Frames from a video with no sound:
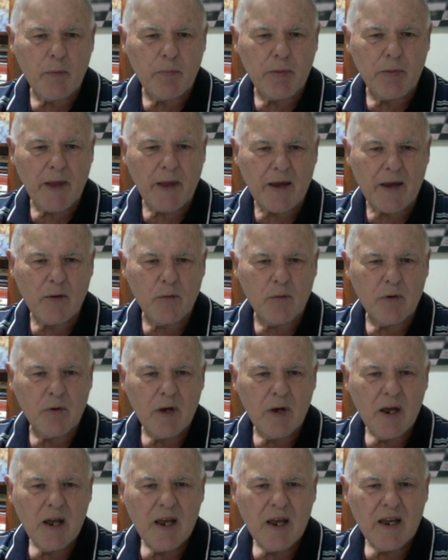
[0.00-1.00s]
White will
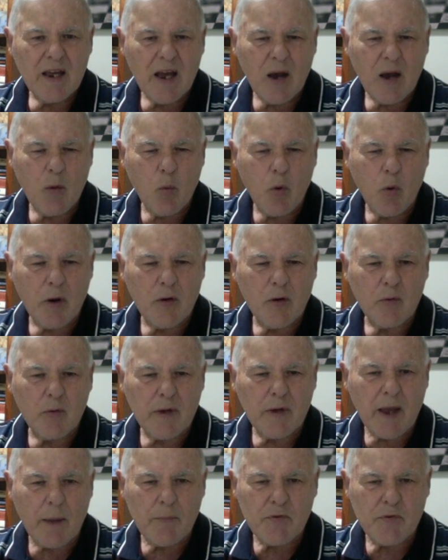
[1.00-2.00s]

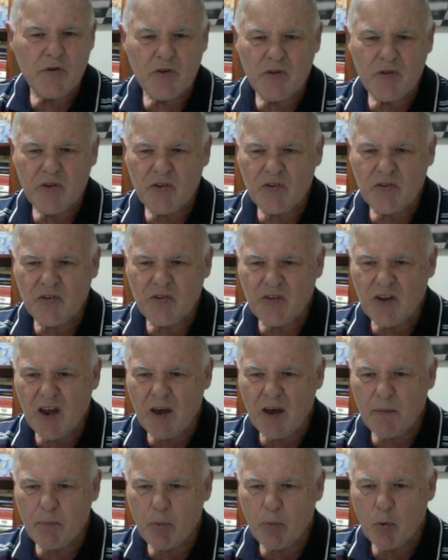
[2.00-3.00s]
capture this
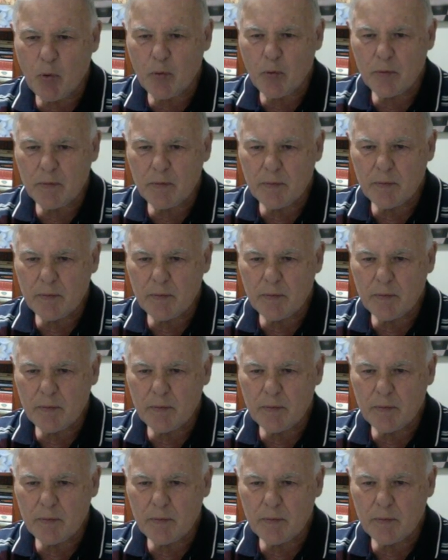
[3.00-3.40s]
pawn.